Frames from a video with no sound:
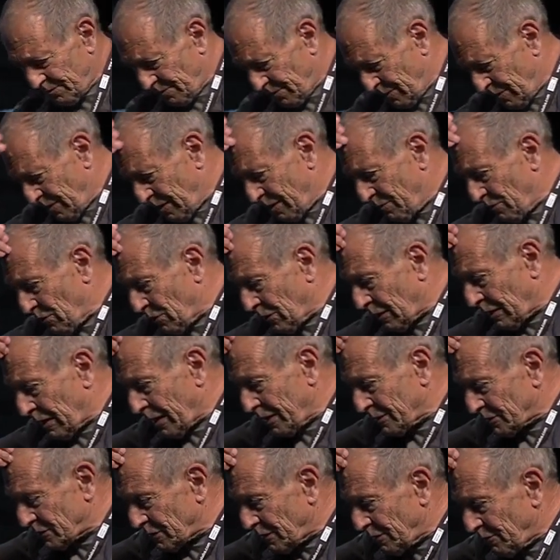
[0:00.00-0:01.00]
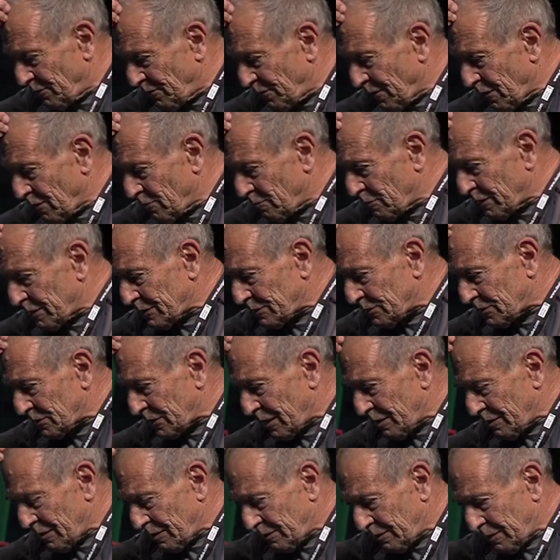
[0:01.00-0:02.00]
they would occasionally phone me and say
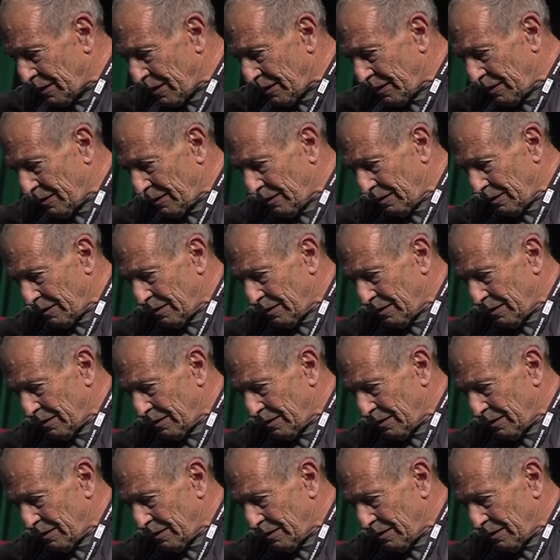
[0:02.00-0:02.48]
that they